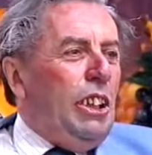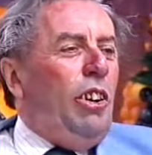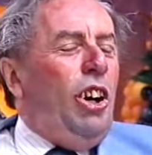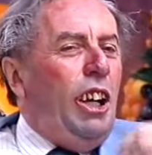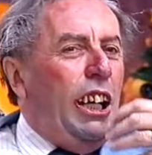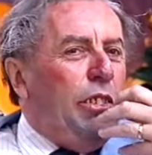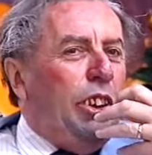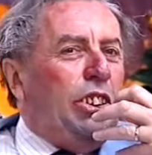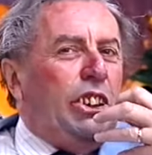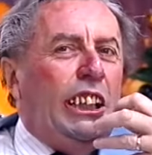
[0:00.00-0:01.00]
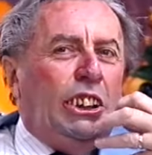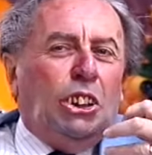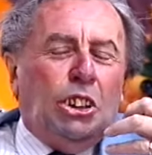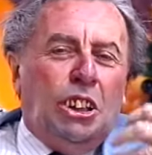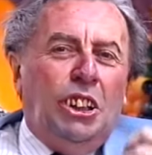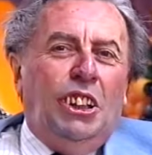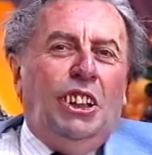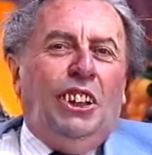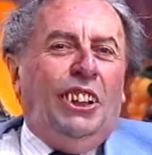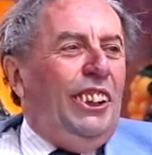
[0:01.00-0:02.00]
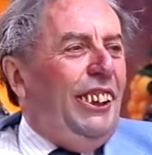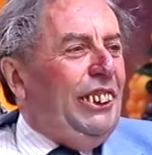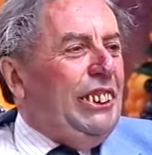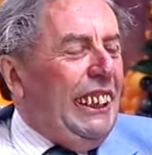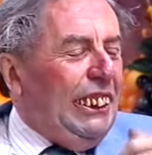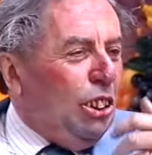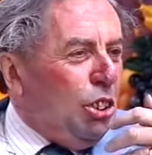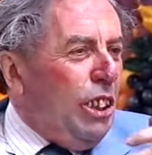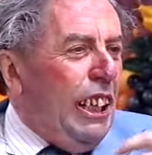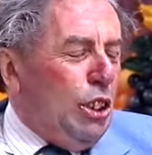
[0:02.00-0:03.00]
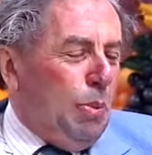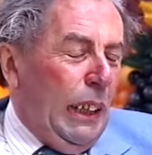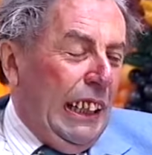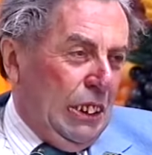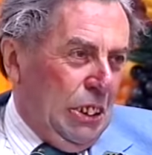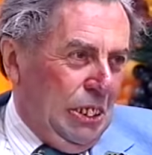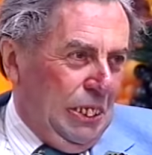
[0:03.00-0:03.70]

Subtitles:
So I have a dental transplant.